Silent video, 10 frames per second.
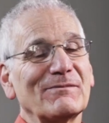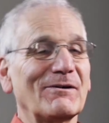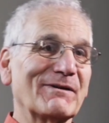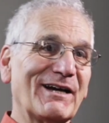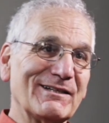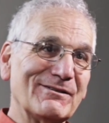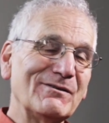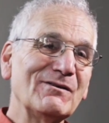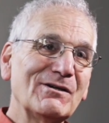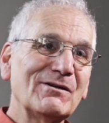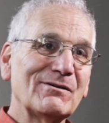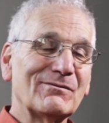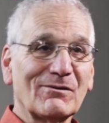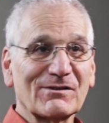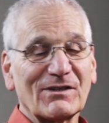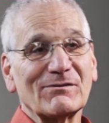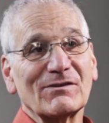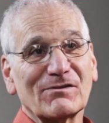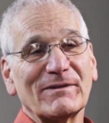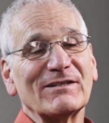Bob Gallo, who also
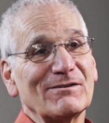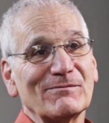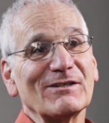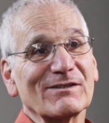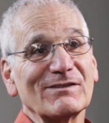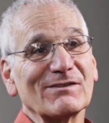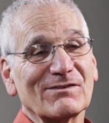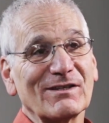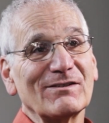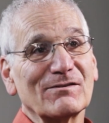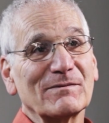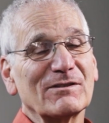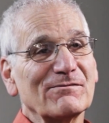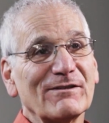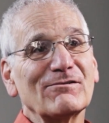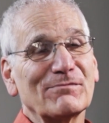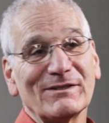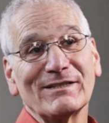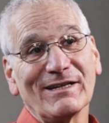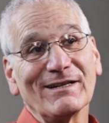did splendid work in the States. But the French
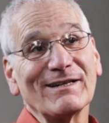were a year